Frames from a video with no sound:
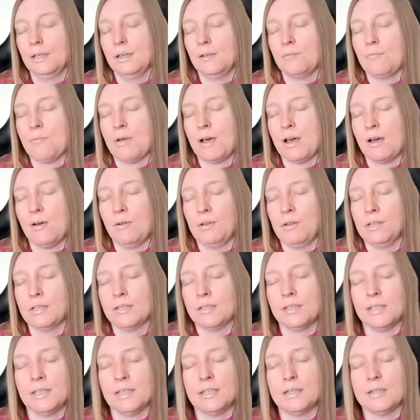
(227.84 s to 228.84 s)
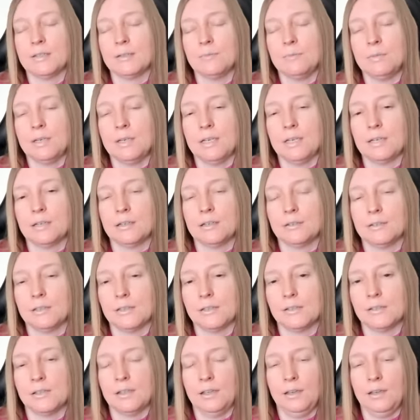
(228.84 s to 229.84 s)
I'm powerless here to make
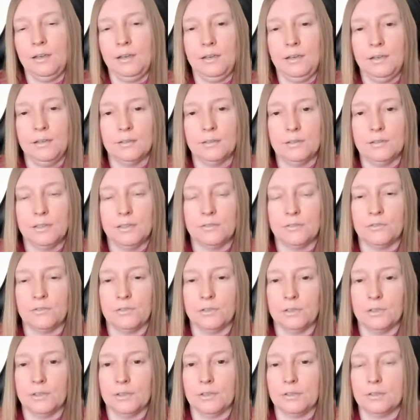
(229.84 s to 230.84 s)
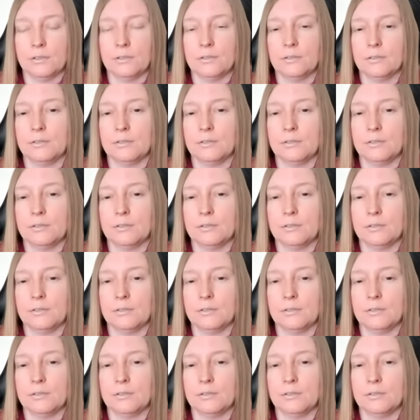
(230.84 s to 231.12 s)
this any different.